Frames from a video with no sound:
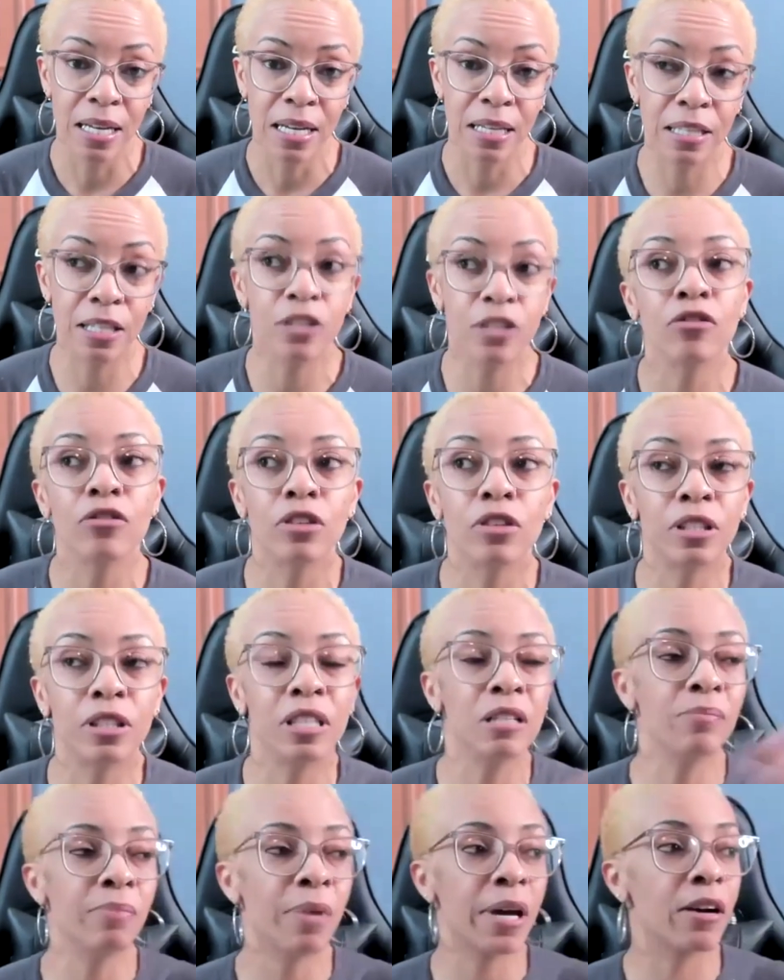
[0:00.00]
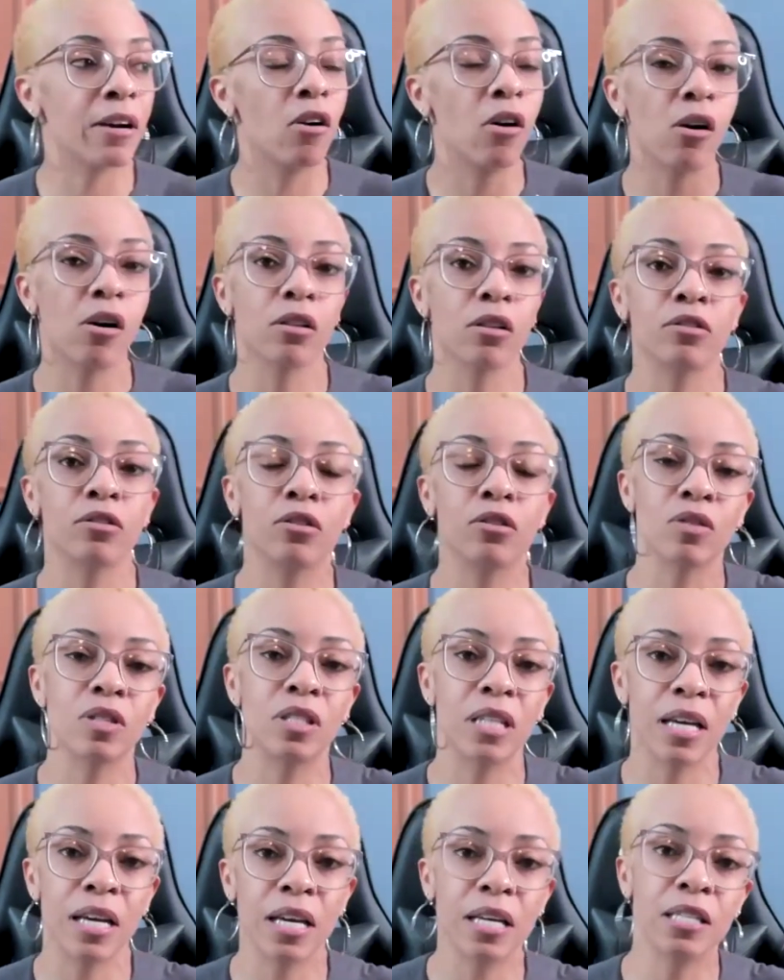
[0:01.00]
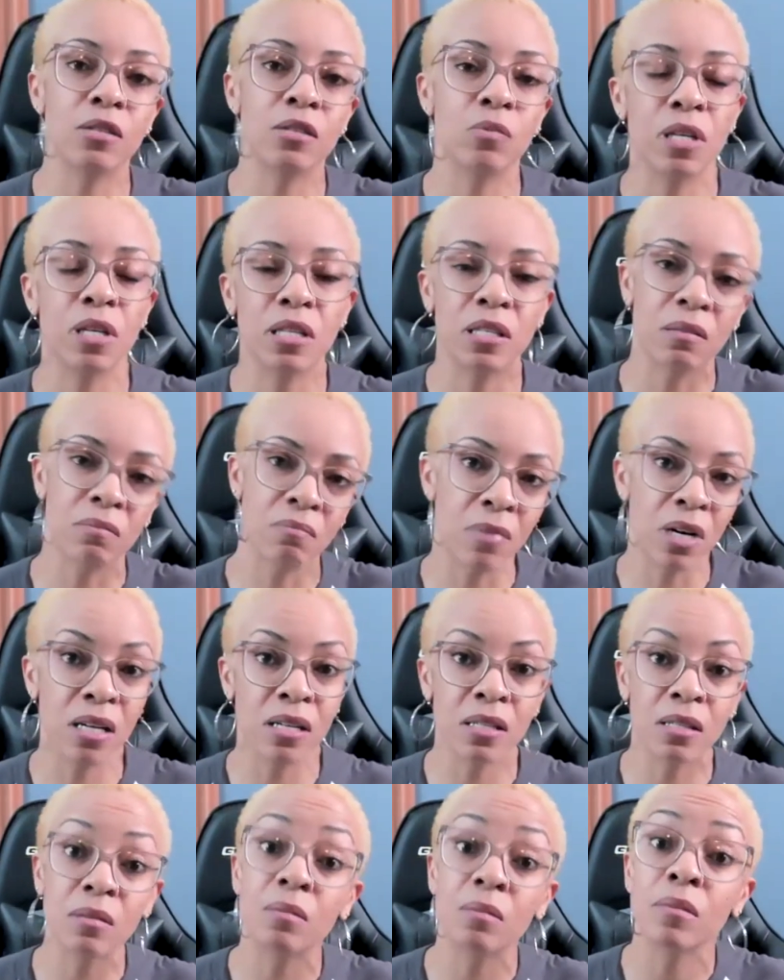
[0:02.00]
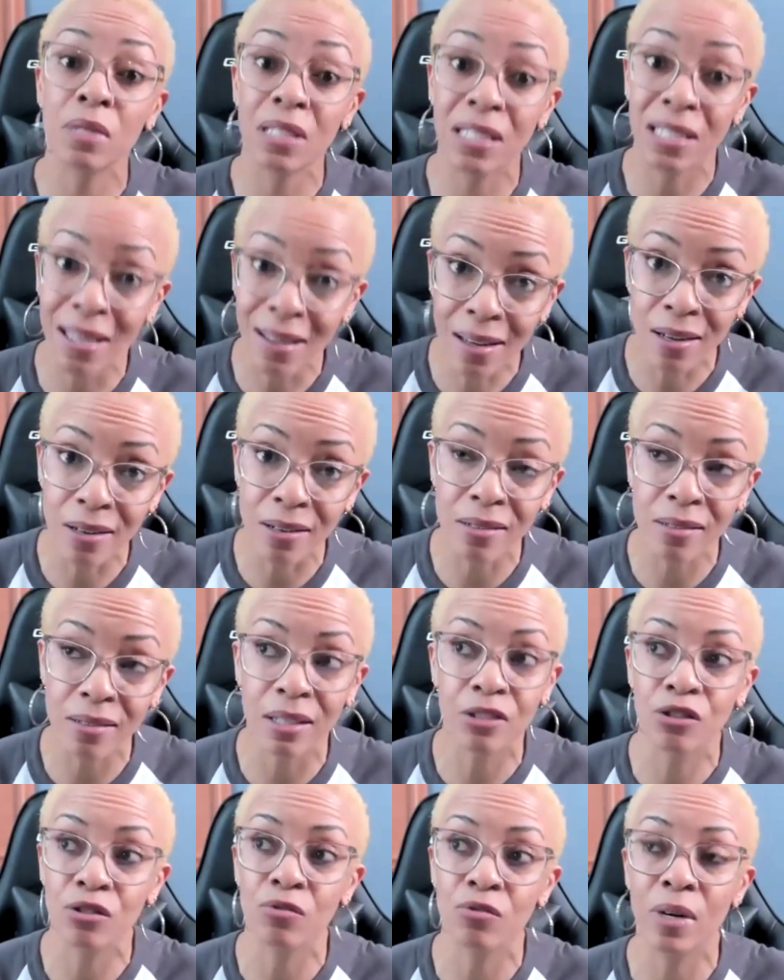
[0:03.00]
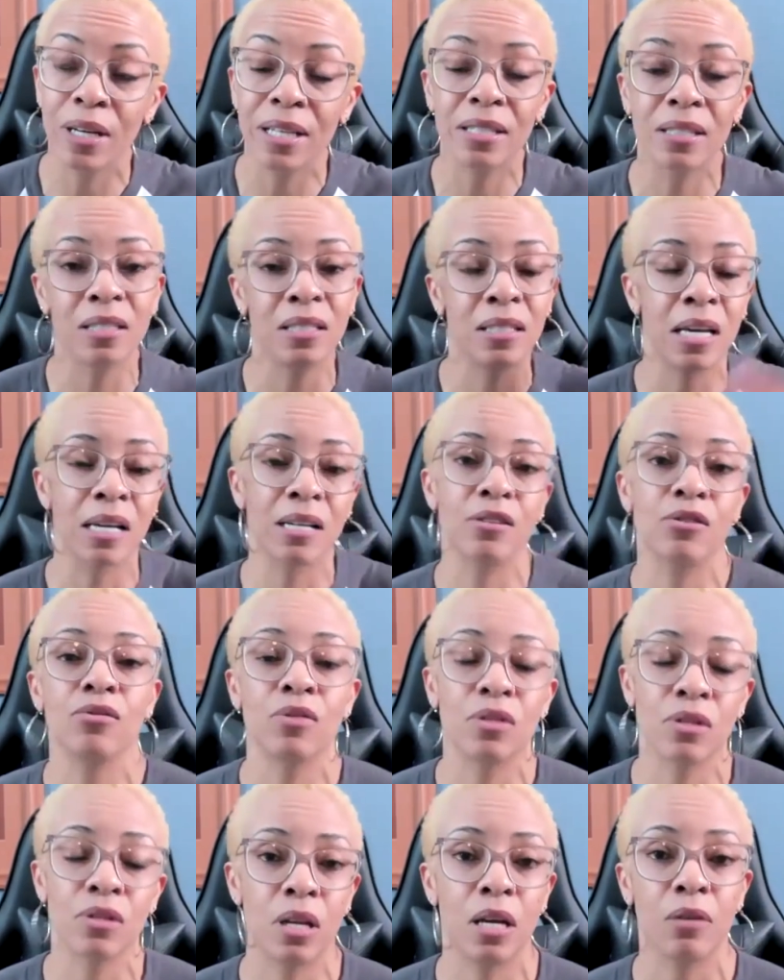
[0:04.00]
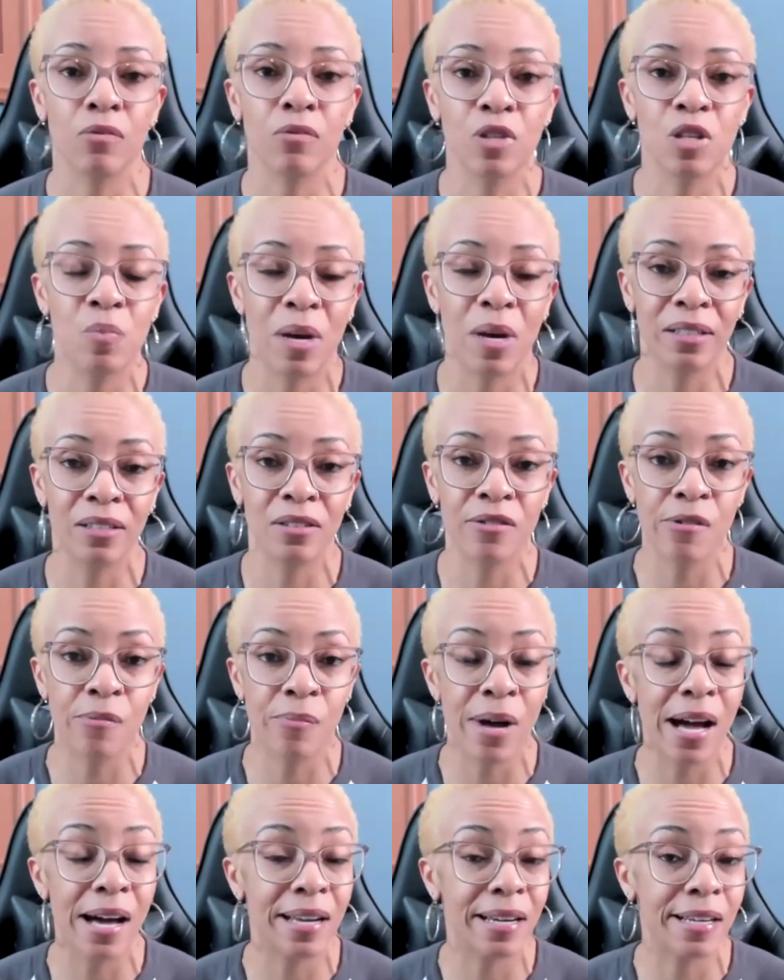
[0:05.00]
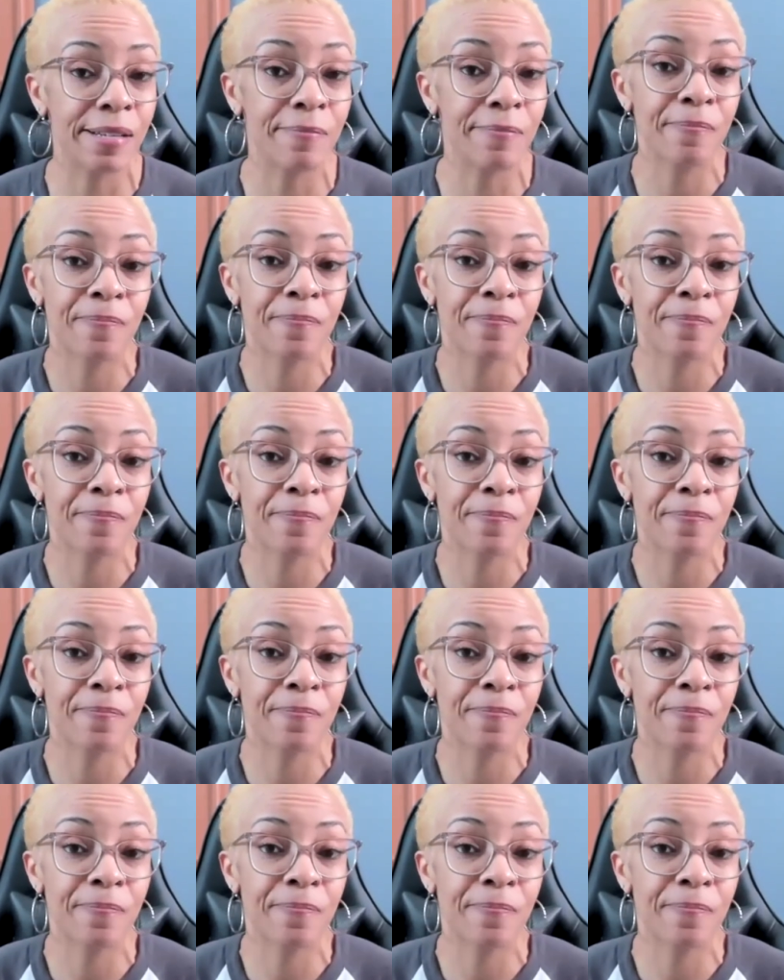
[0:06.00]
And then you're going to think back on all of those days, weeks, months, years that you wasted not using and respecting your body.